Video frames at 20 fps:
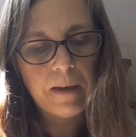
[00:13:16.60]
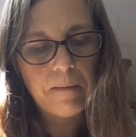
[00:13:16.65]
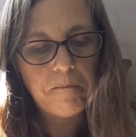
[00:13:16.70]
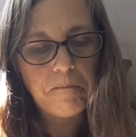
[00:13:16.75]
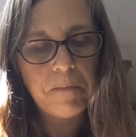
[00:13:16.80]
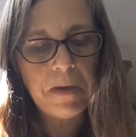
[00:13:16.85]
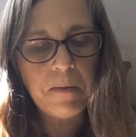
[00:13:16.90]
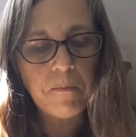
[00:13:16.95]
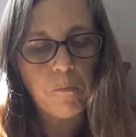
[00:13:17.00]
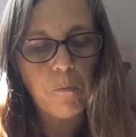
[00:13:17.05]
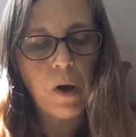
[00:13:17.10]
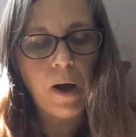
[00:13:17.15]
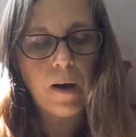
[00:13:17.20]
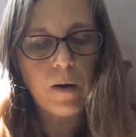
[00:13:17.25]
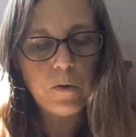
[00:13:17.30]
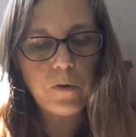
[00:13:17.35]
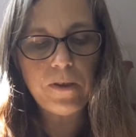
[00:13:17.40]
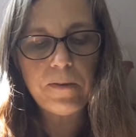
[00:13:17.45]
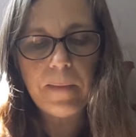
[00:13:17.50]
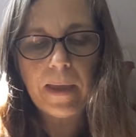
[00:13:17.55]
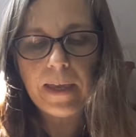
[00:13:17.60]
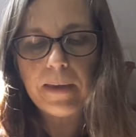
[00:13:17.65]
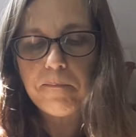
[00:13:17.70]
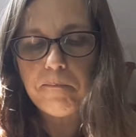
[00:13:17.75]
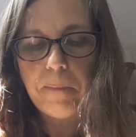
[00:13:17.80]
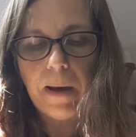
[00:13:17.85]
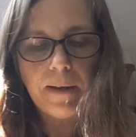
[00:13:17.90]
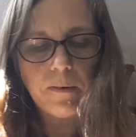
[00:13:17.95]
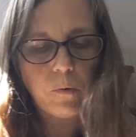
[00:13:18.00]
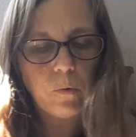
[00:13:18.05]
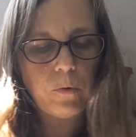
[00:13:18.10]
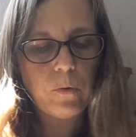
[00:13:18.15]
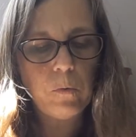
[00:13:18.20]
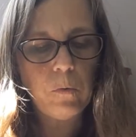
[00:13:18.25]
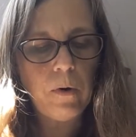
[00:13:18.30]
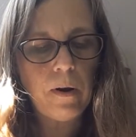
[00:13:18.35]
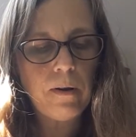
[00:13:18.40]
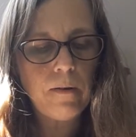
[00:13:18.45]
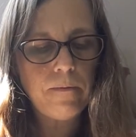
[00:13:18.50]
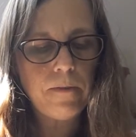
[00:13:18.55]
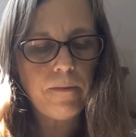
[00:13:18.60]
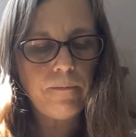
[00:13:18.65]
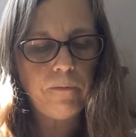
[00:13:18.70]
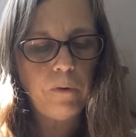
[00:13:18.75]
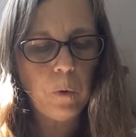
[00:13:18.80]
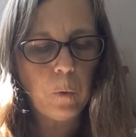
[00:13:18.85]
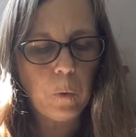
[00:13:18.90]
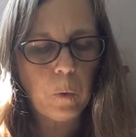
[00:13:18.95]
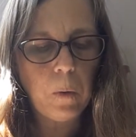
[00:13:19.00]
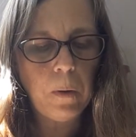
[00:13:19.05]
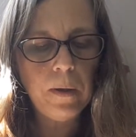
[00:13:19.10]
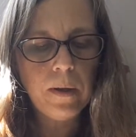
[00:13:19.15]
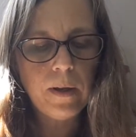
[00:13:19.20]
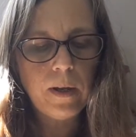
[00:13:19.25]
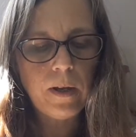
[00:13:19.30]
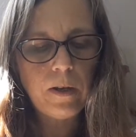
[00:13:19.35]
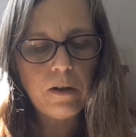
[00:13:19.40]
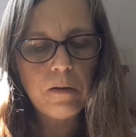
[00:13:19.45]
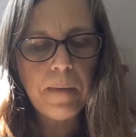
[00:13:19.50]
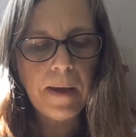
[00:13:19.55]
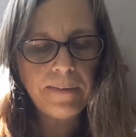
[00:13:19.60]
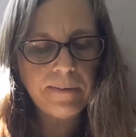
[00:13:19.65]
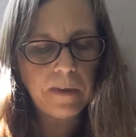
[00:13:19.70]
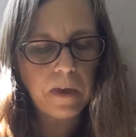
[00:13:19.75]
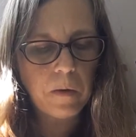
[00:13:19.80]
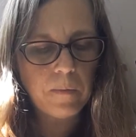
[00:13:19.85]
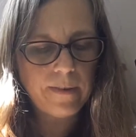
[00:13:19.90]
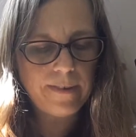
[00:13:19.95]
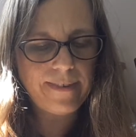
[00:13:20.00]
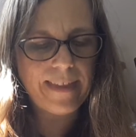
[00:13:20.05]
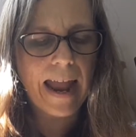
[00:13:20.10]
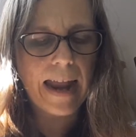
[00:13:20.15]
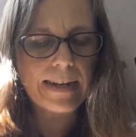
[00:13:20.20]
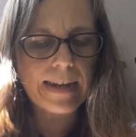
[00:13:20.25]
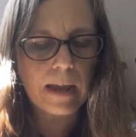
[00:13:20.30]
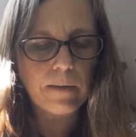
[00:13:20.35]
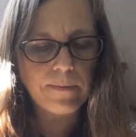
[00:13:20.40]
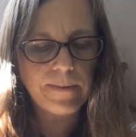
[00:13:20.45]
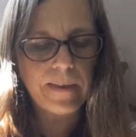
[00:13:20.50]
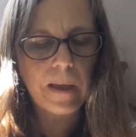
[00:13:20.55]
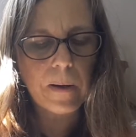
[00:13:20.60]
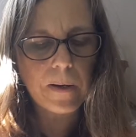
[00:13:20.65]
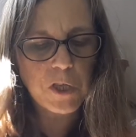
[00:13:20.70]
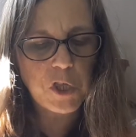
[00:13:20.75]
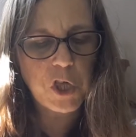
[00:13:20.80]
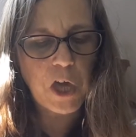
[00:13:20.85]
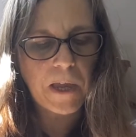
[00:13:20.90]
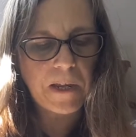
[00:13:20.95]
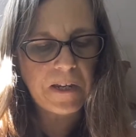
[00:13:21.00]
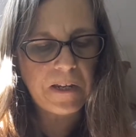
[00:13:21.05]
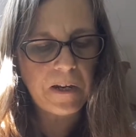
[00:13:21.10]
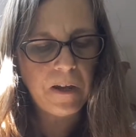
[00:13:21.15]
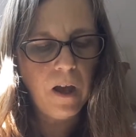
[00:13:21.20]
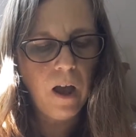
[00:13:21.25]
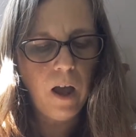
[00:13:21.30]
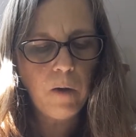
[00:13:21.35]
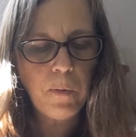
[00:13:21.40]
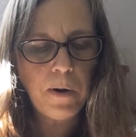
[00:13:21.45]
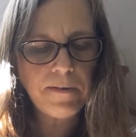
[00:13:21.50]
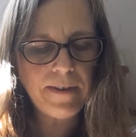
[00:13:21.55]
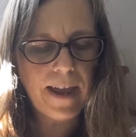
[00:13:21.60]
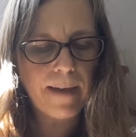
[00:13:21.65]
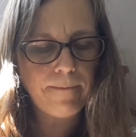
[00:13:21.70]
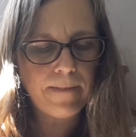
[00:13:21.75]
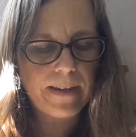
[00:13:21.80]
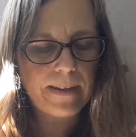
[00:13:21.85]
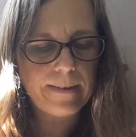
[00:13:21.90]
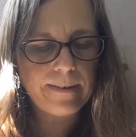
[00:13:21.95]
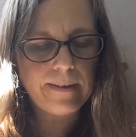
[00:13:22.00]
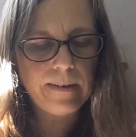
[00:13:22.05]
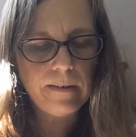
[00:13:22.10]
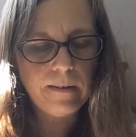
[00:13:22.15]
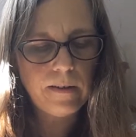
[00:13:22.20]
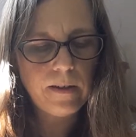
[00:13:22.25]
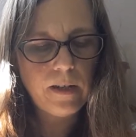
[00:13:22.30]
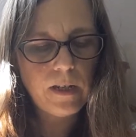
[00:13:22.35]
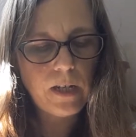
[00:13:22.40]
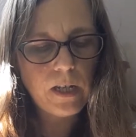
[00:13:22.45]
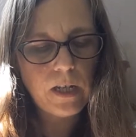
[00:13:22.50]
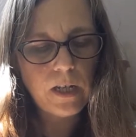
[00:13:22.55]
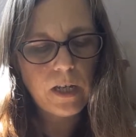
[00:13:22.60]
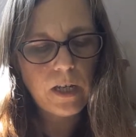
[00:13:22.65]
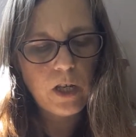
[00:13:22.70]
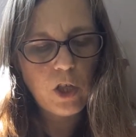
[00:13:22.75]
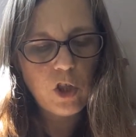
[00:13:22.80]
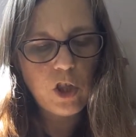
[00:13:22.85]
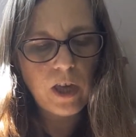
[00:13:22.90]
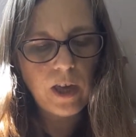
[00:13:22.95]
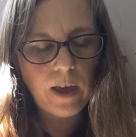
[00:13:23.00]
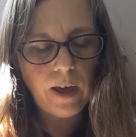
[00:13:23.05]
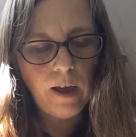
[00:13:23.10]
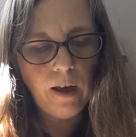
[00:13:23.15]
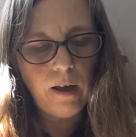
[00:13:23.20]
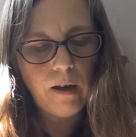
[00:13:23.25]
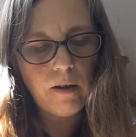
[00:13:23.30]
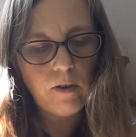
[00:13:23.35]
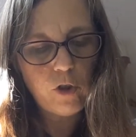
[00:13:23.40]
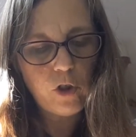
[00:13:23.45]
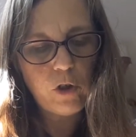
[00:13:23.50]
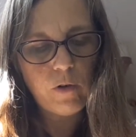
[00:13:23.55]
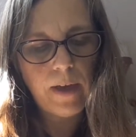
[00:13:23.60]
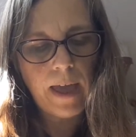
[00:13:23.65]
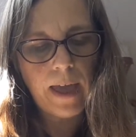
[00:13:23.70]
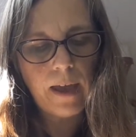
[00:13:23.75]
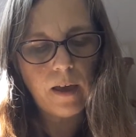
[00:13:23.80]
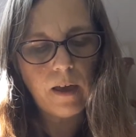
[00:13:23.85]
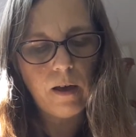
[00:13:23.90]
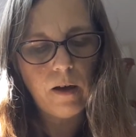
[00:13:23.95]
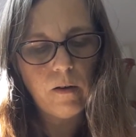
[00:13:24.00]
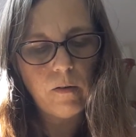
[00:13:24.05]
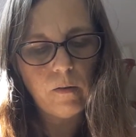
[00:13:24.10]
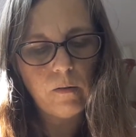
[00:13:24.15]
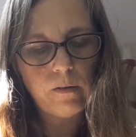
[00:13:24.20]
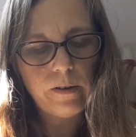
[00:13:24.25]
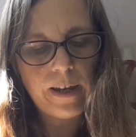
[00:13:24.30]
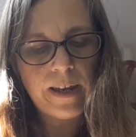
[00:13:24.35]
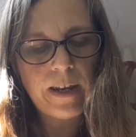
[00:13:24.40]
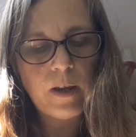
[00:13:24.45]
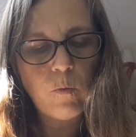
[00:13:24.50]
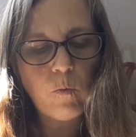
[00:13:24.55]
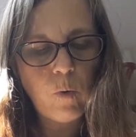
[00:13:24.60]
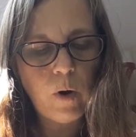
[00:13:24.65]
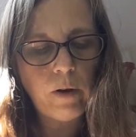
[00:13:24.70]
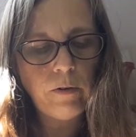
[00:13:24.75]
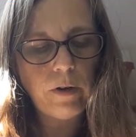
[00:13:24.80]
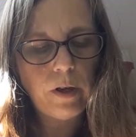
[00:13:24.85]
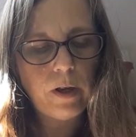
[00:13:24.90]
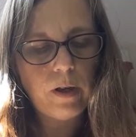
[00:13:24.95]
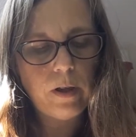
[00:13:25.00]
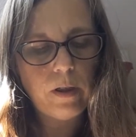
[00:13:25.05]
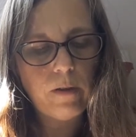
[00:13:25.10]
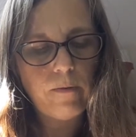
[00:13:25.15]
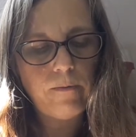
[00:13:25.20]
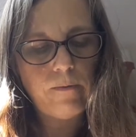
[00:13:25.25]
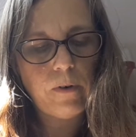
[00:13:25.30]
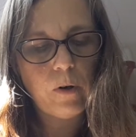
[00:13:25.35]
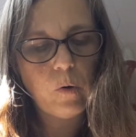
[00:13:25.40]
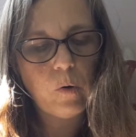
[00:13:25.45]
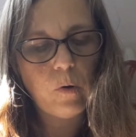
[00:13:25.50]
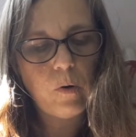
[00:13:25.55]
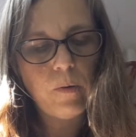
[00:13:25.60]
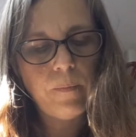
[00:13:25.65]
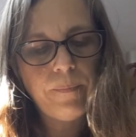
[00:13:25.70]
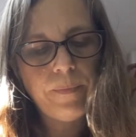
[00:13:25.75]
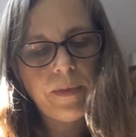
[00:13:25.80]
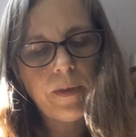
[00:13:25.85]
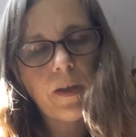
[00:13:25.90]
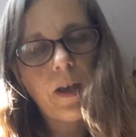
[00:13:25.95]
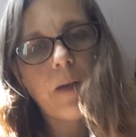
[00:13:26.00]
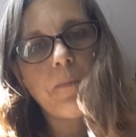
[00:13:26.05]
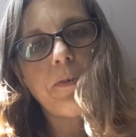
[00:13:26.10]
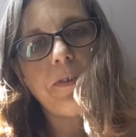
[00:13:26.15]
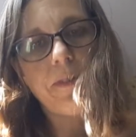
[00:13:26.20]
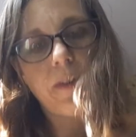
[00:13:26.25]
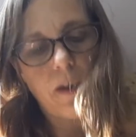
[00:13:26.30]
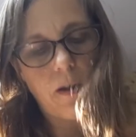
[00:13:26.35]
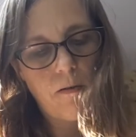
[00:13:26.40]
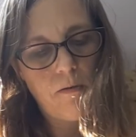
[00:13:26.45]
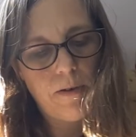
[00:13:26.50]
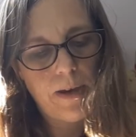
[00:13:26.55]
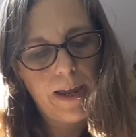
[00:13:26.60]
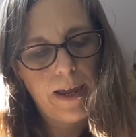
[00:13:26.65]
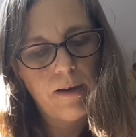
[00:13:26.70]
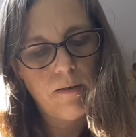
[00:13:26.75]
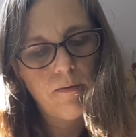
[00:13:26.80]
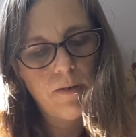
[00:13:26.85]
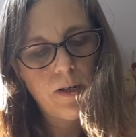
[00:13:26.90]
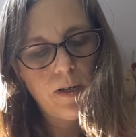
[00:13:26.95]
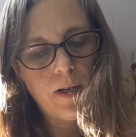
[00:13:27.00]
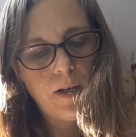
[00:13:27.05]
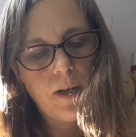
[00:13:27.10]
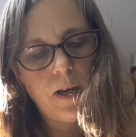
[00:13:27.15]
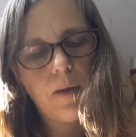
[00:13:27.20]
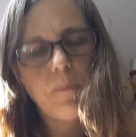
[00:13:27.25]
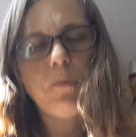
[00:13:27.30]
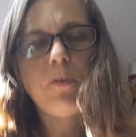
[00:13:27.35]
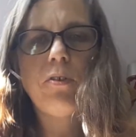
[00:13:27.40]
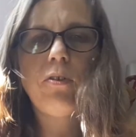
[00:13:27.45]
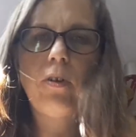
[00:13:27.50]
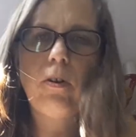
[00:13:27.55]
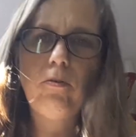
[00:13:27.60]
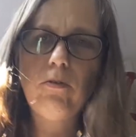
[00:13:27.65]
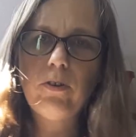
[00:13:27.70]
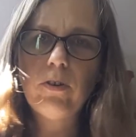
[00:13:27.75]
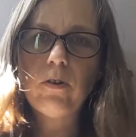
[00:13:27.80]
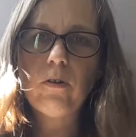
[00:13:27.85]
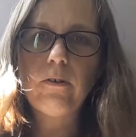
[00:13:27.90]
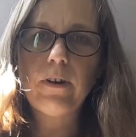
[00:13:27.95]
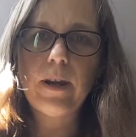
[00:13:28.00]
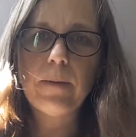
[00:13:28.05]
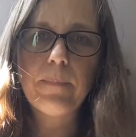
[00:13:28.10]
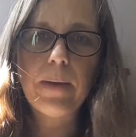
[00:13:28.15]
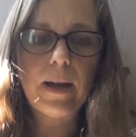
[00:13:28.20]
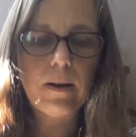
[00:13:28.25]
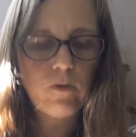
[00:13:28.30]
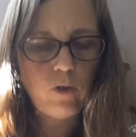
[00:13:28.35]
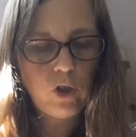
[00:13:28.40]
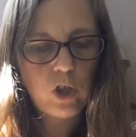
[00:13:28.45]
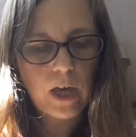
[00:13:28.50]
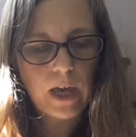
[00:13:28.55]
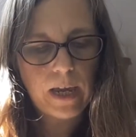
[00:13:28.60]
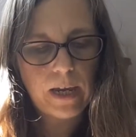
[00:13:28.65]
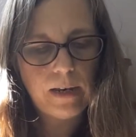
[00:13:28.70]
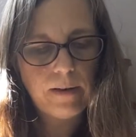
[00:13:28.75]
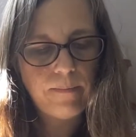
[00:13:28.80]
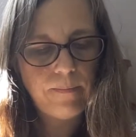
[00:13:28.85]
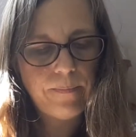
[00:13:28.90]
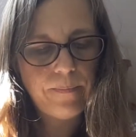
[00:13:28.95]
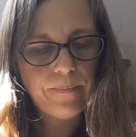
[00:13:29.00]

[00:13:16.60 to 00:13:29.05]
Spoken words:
Meanwhile, she's making puddles all over the floor. You must go and stand outside, Jane. I won't have it. She can't. She'll get cold, and it won't hurt the floor. I must go now. I'm so sorry about Jane.